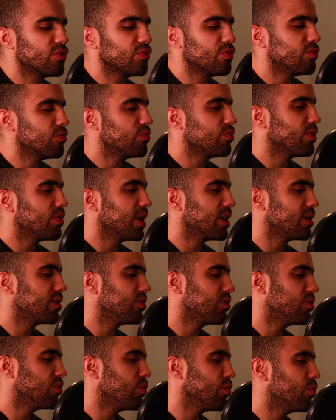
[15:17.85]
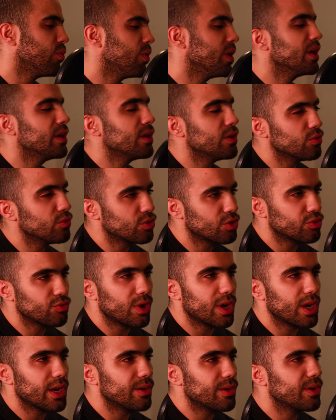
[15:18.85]
the way you
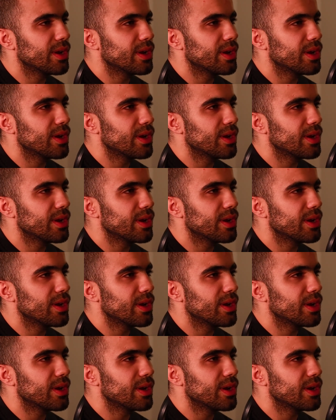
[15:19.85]
try, right?